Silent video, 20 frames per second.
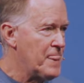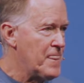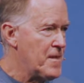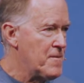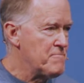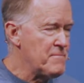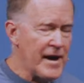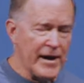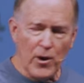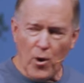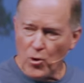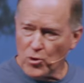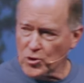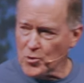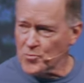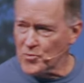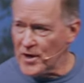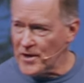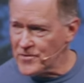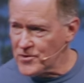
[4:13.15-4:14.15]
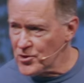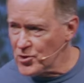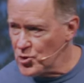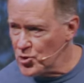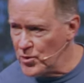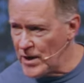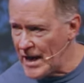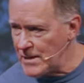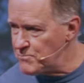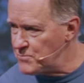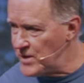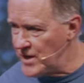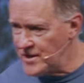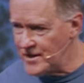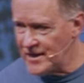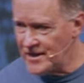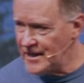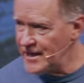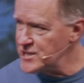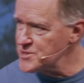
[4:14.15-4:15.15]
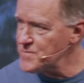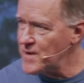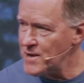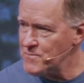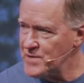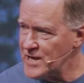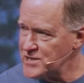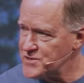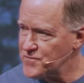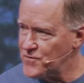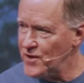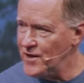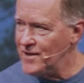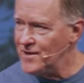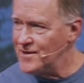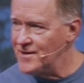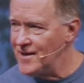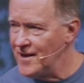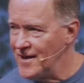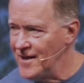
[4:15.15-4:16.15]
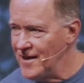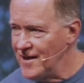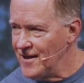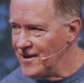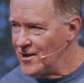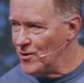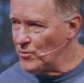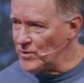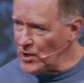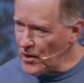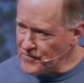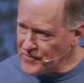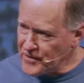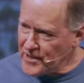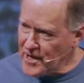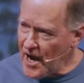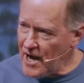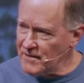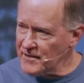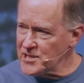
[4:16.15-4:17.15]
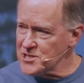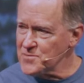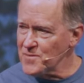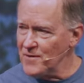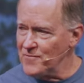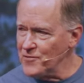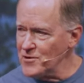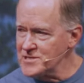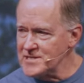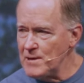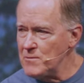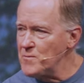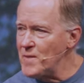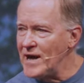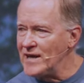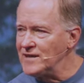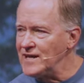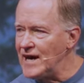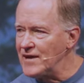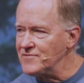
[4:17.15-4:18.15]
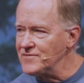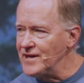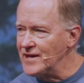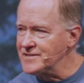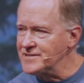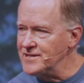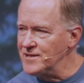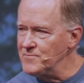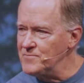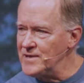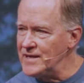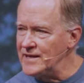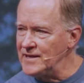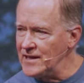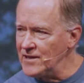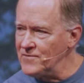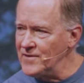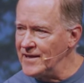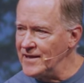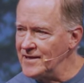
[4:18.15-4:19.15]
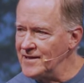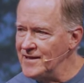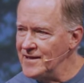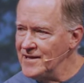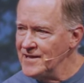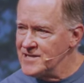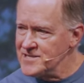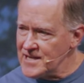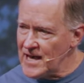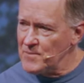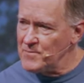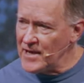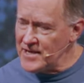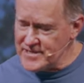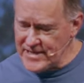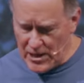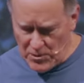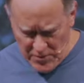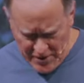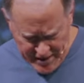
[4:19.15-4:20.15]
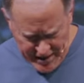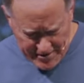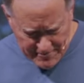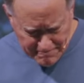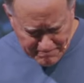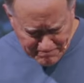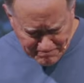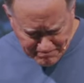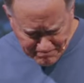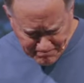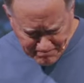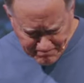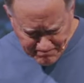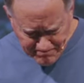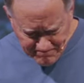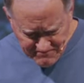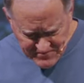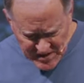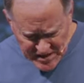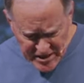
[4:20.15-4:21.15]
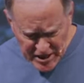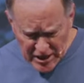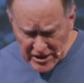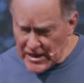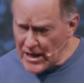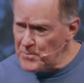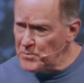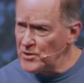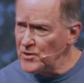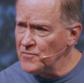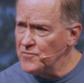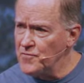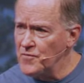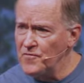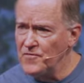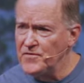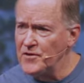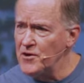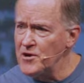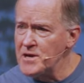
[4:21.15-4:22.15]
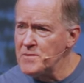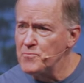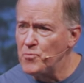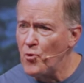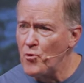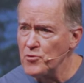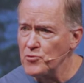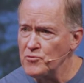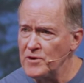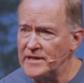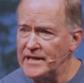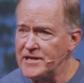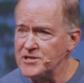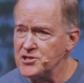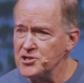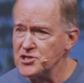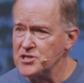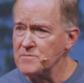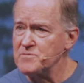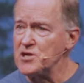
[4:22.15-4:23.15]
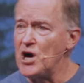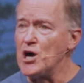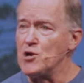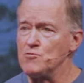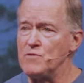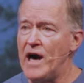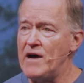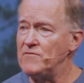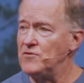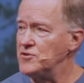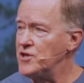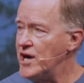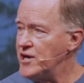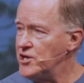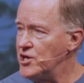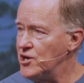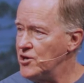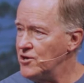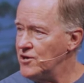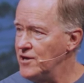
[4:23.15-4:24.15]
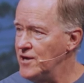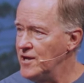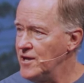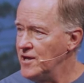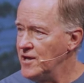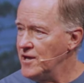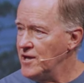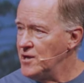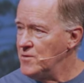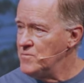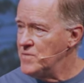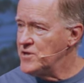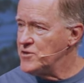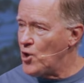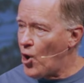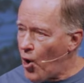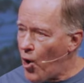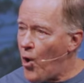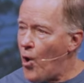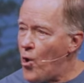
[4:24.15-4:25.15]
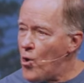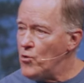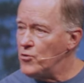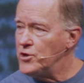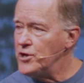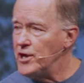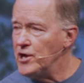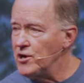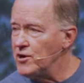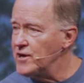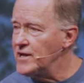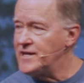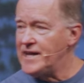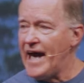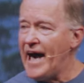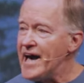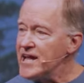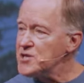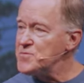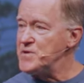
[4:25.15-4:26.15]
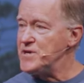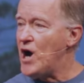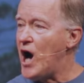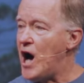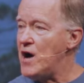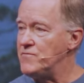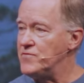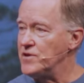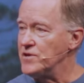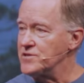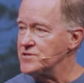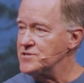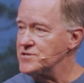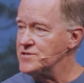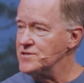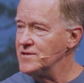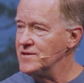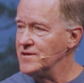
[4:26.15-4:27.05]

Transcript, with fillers: My older brother, who had been and is my best friend, went off to college. My first time in my life not to be living side by side with him. A couple of very important relationships unraveled that year. I mean, the whole year, it had to be obvious.